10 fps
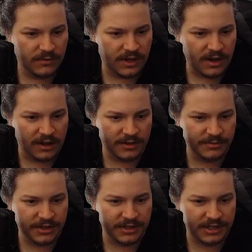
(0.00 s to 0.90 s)
The
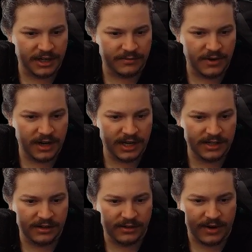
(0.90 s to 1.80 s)
columns are just kind of running
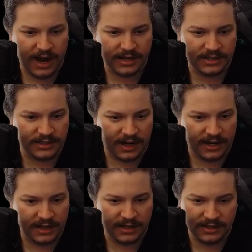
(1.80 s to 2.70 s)
into the grass,
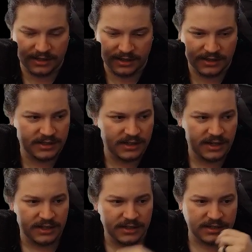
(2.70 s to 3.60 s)
dying into this
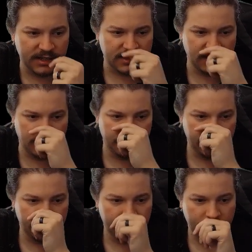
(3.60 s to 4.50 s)
system.